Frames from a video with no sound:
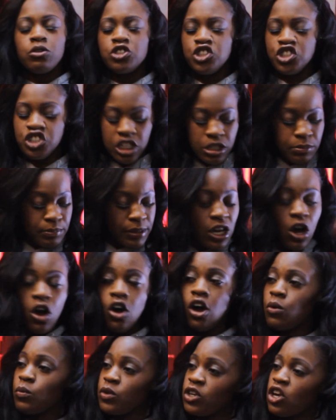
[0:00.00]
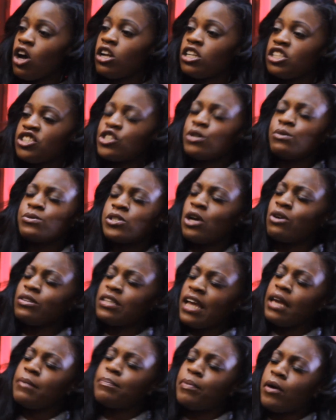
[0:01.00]
which shouldn't be hard when y'all just use
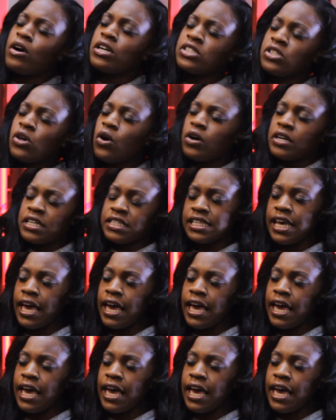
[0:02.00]
her light bars all the